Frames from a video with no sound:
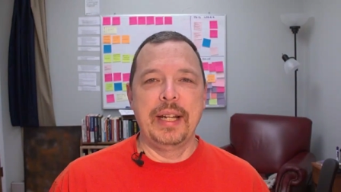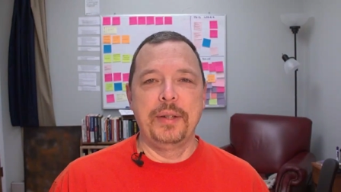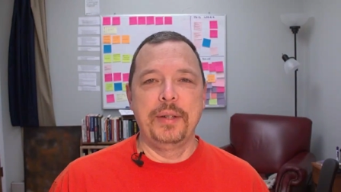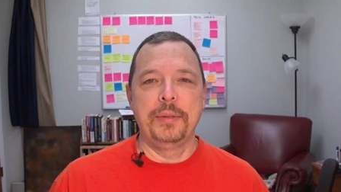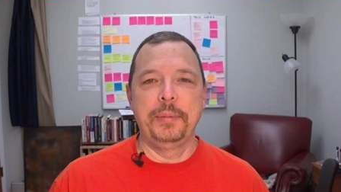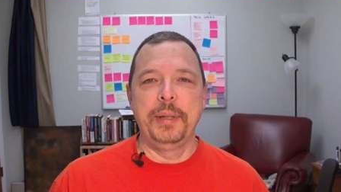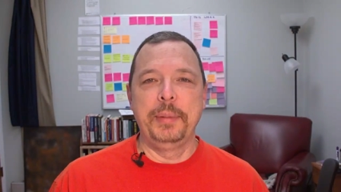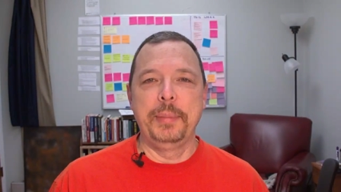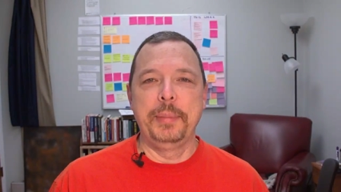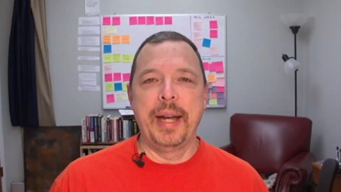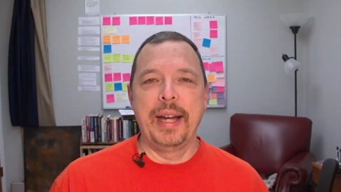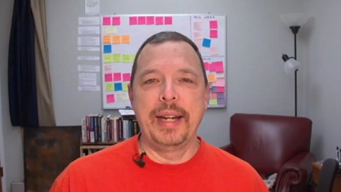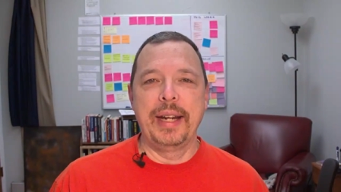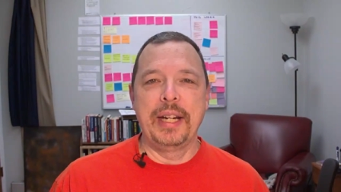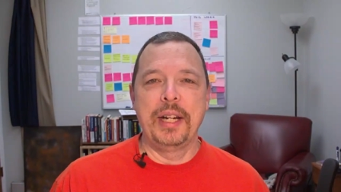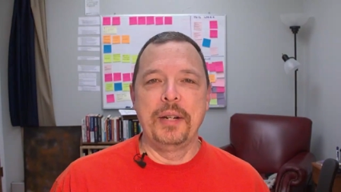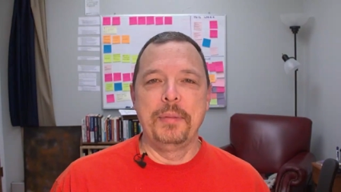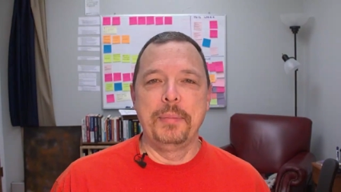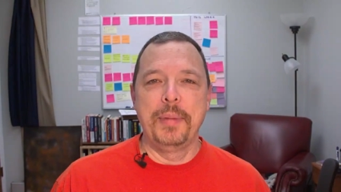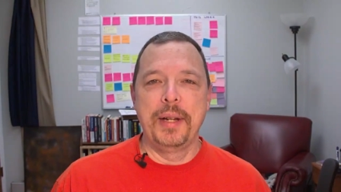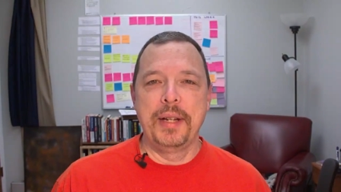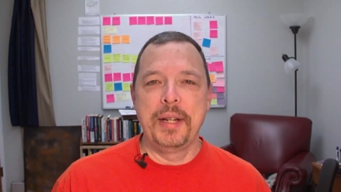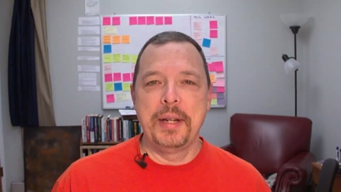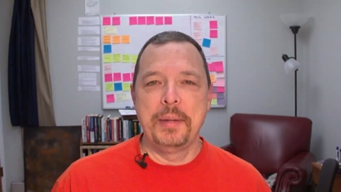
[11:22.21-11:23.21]
I'll be back
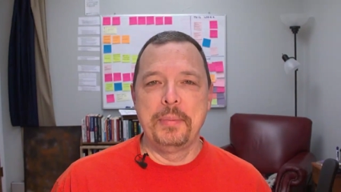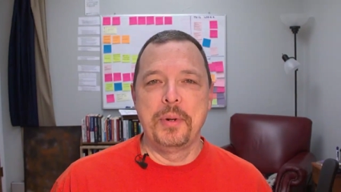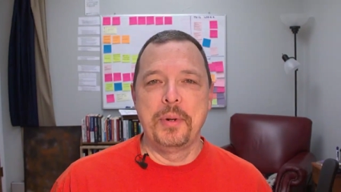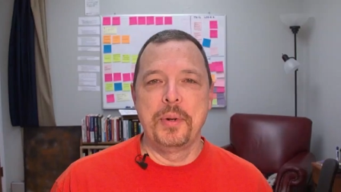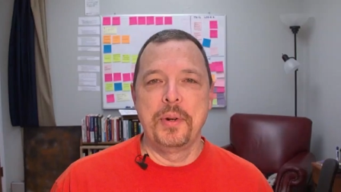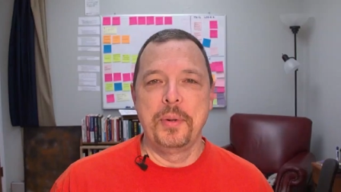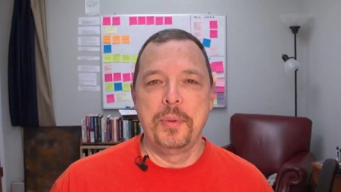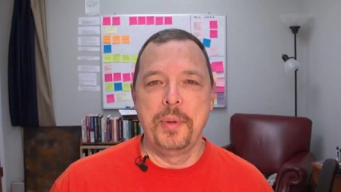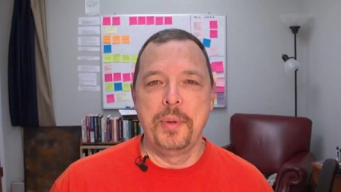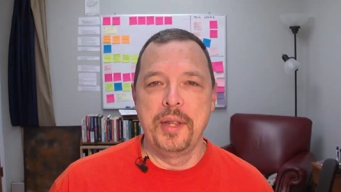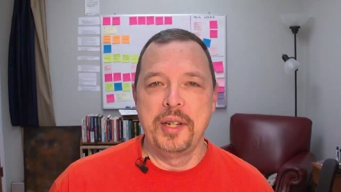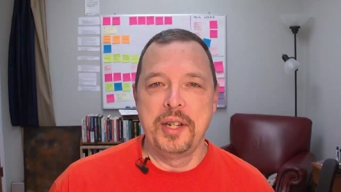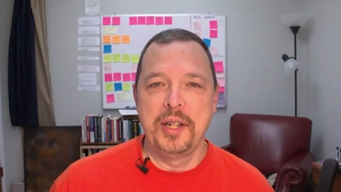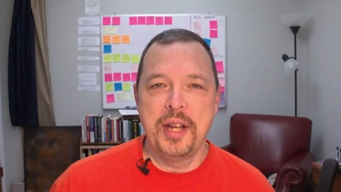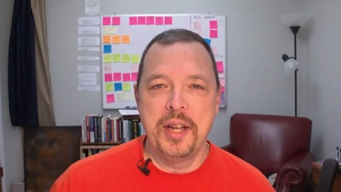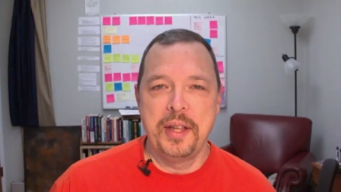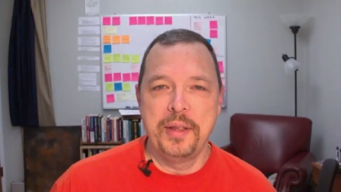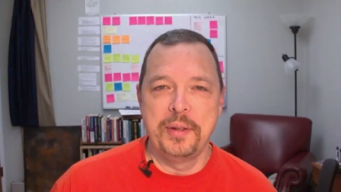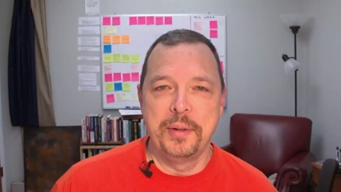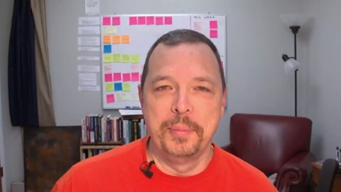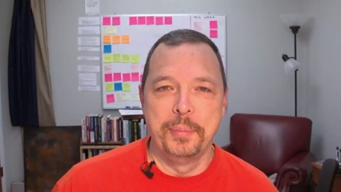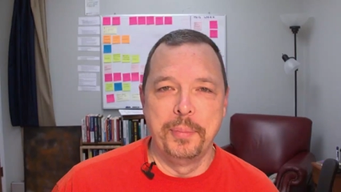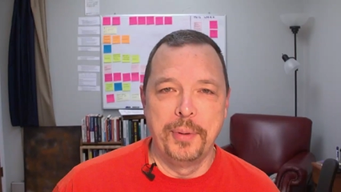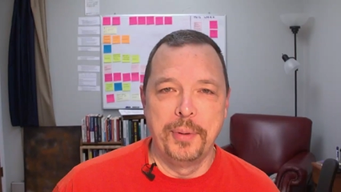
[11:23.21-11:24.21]
here Monday morning with
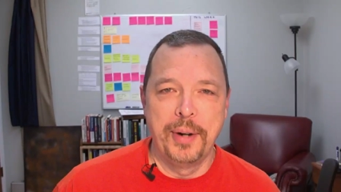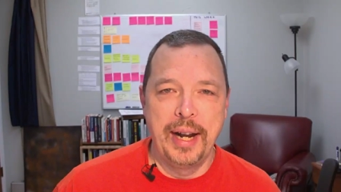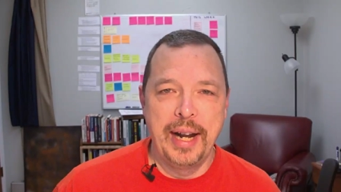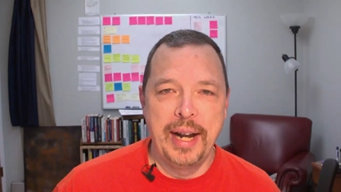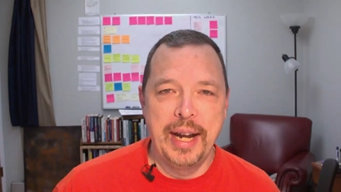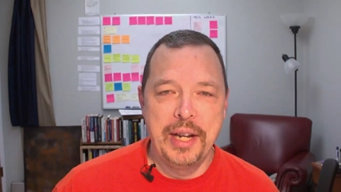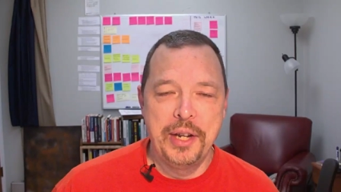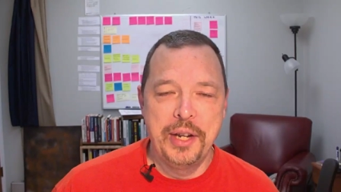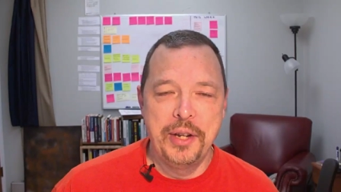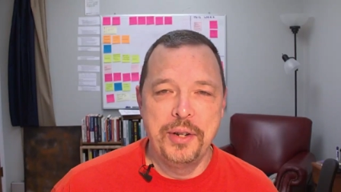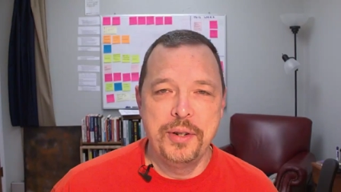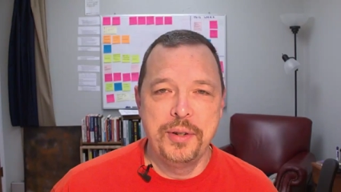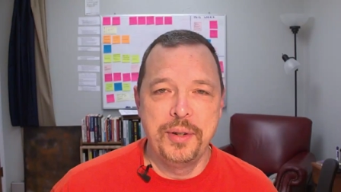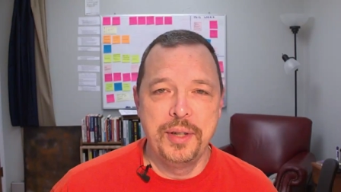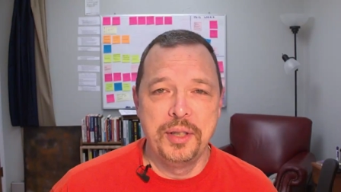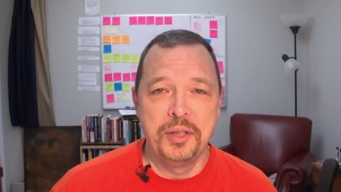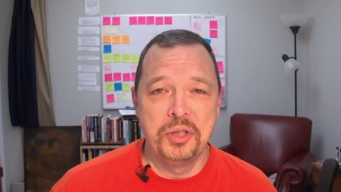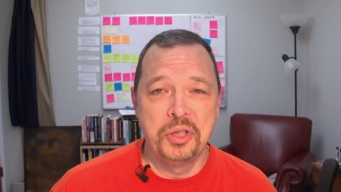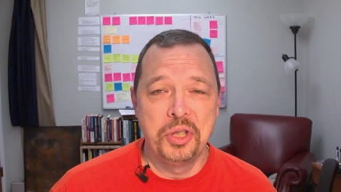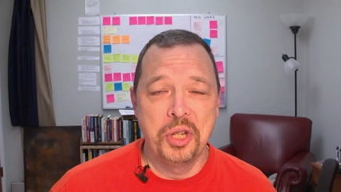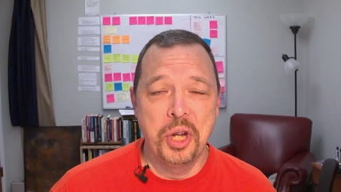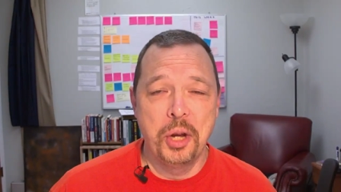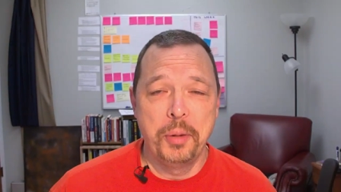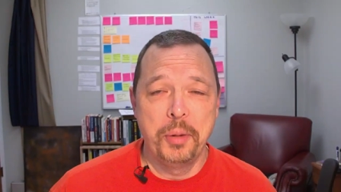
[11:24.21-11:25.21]
another brand new
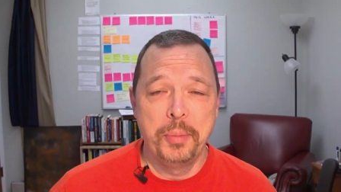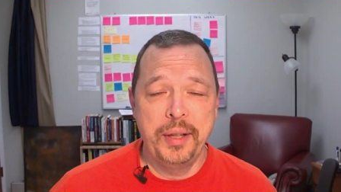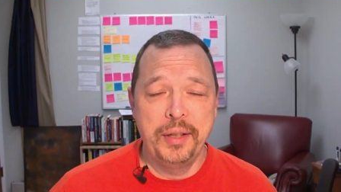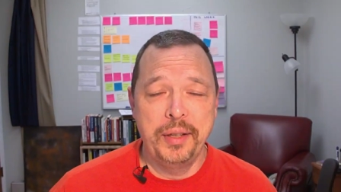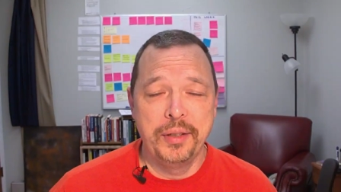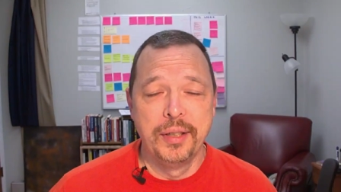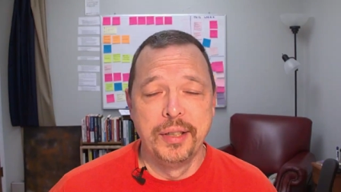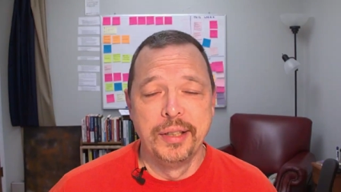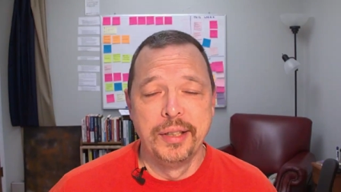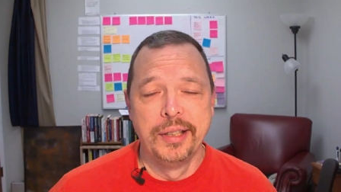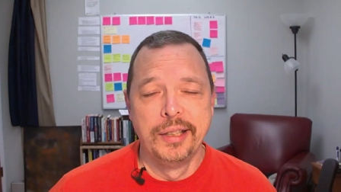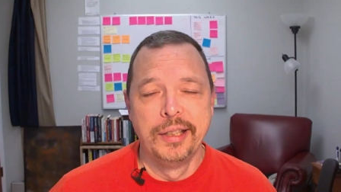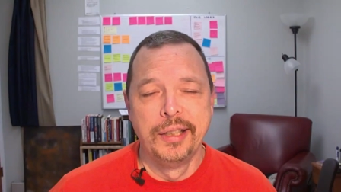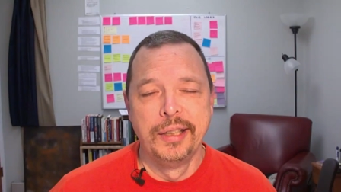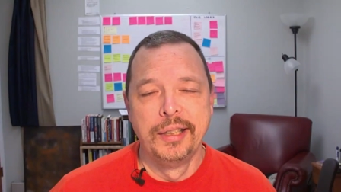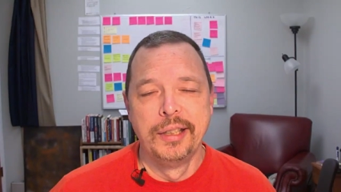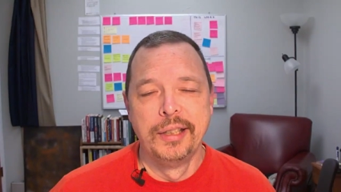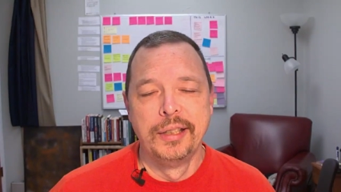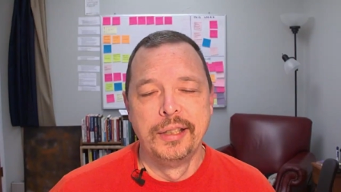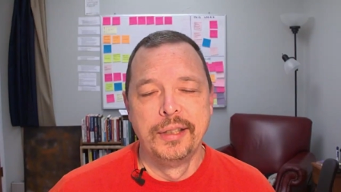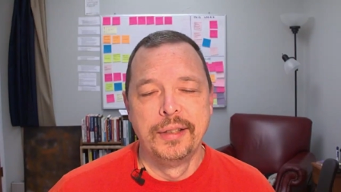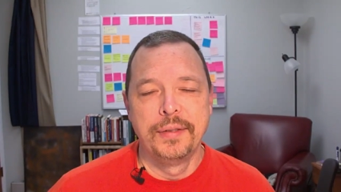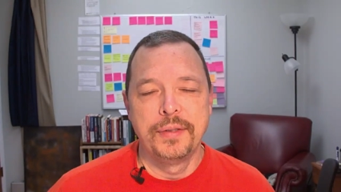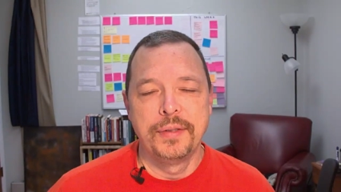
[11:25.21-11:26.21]
installment,
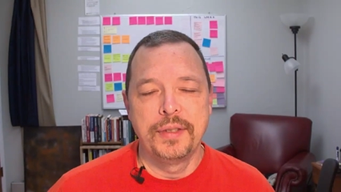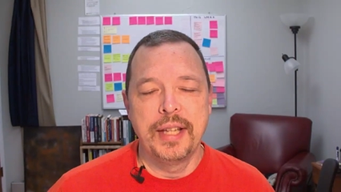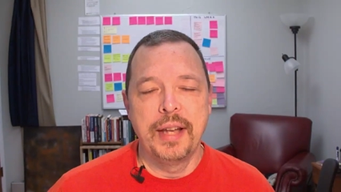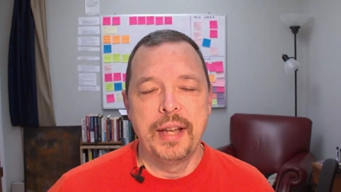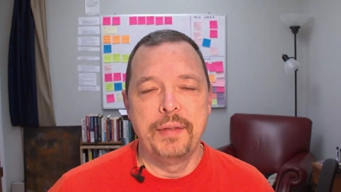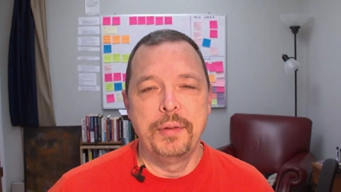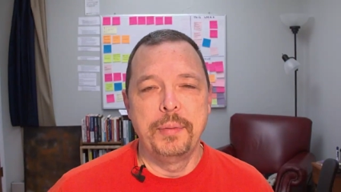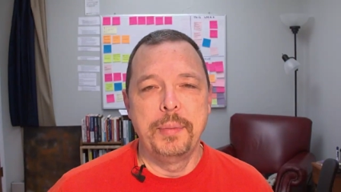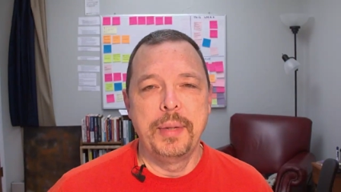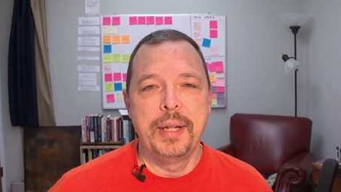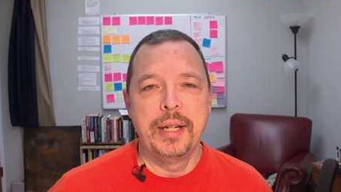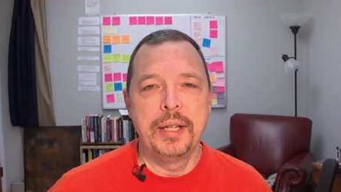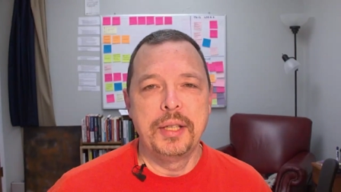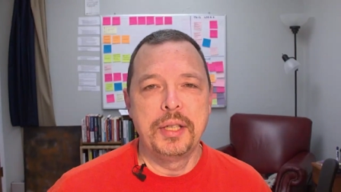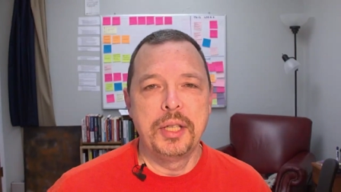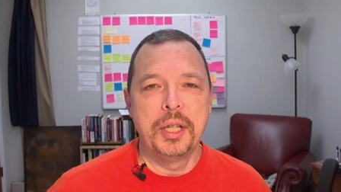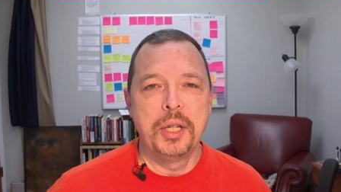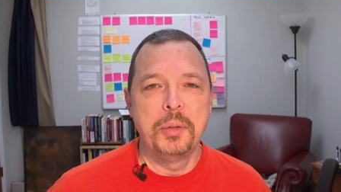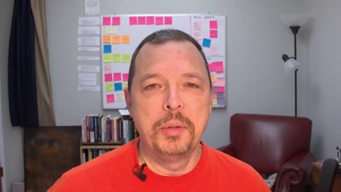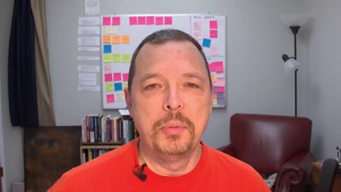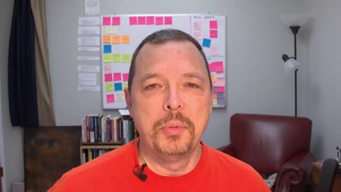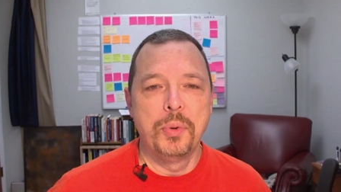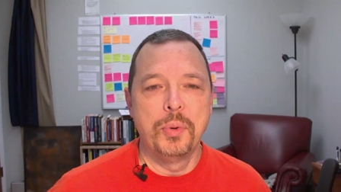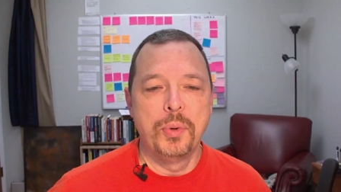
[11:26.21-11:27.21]
seven minutes
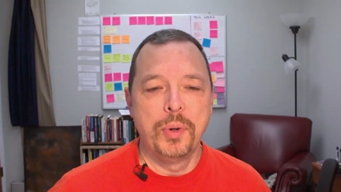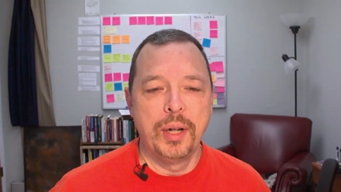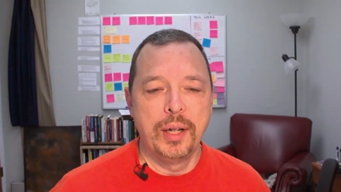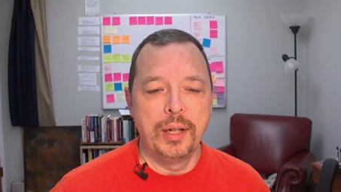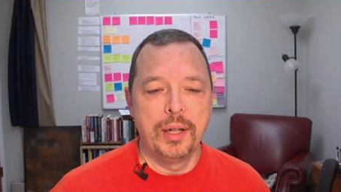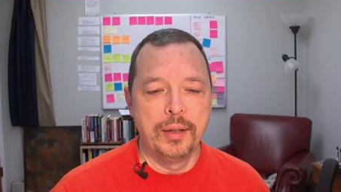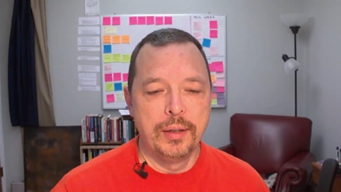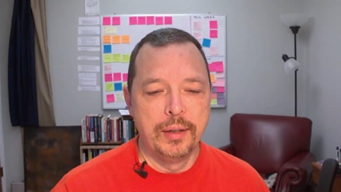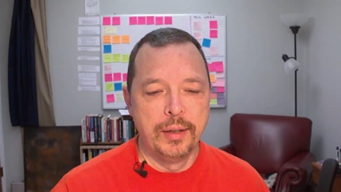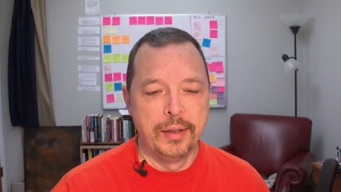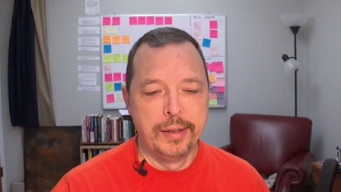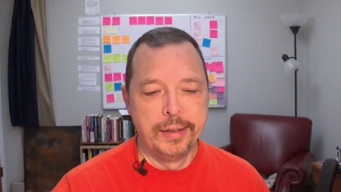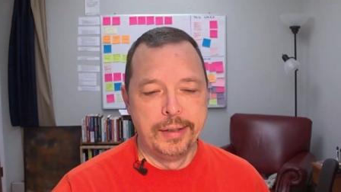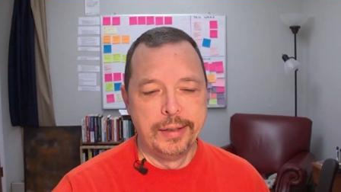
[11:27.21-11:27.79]
in the morning.